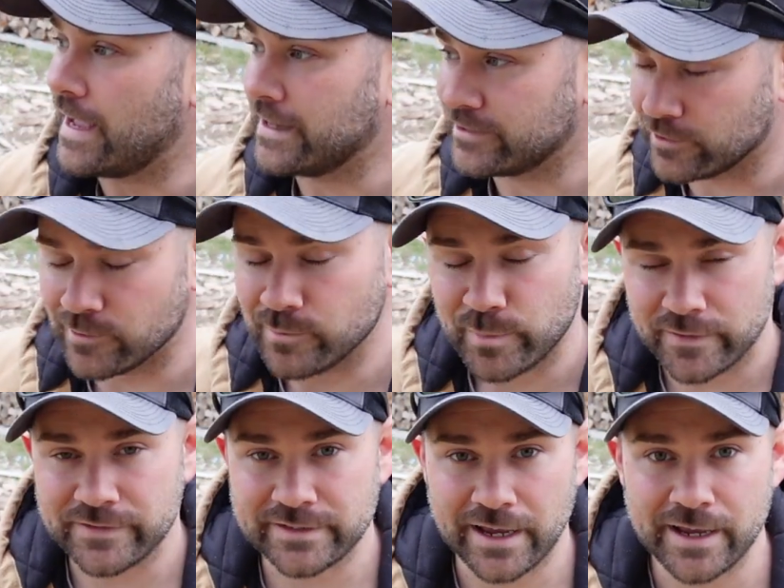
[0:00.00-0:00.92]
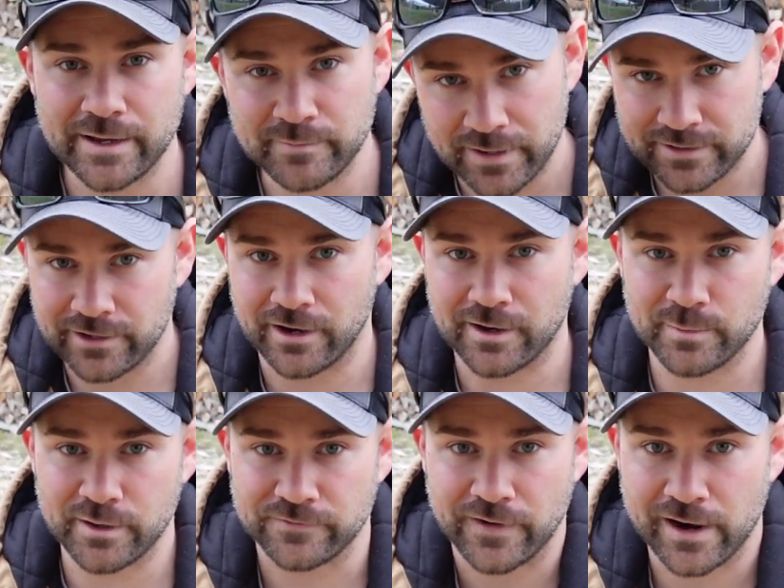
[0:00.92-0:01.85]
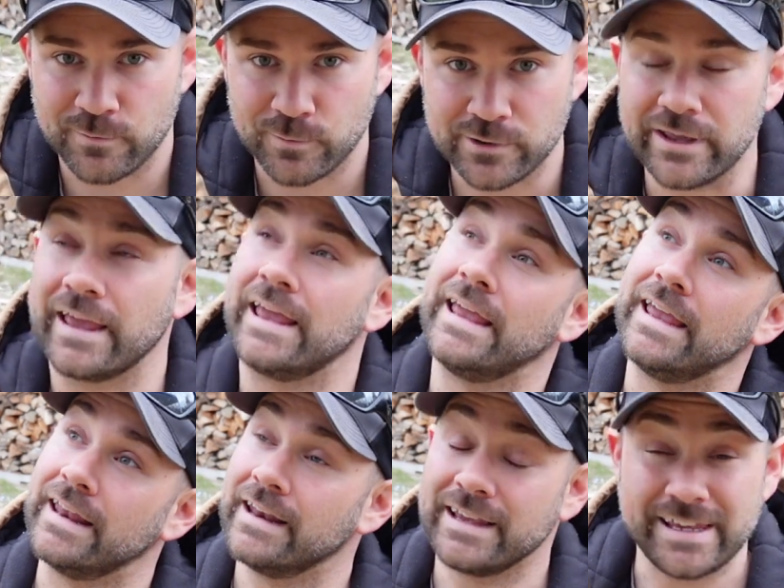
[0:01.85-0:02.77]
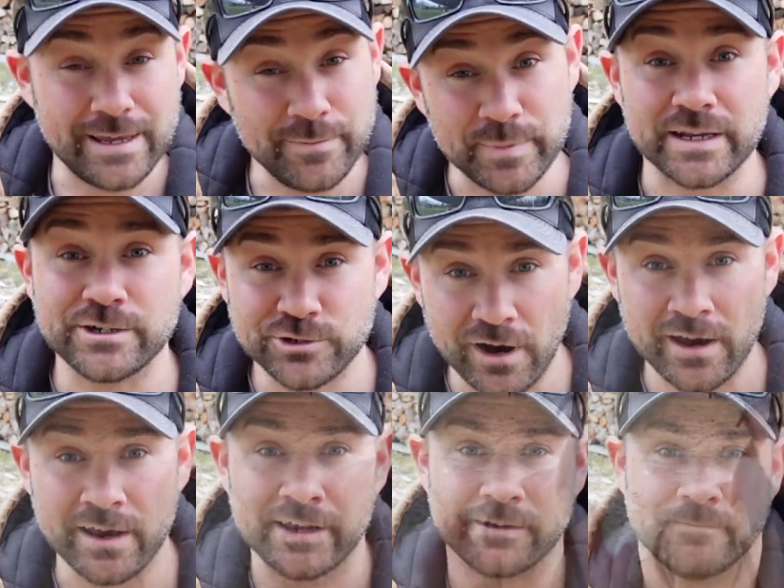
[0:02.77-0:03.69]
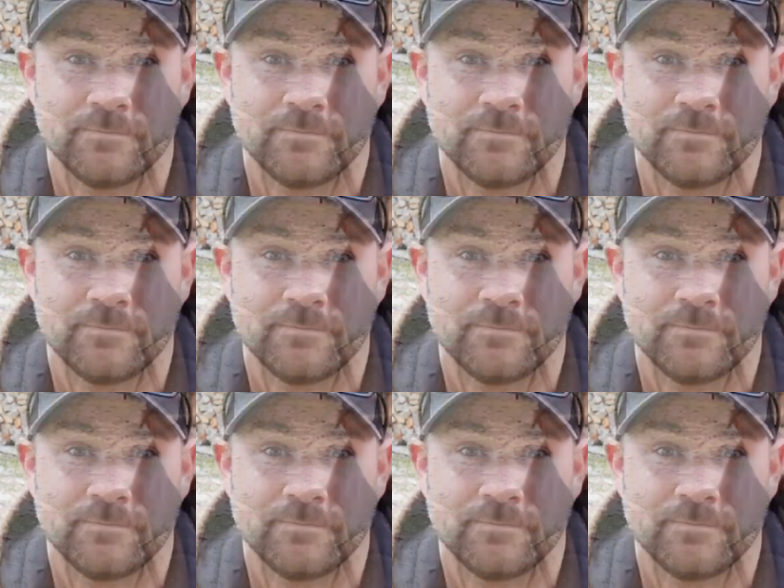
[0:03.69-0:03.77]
so perfect time to talk about firewood and keeping it dry.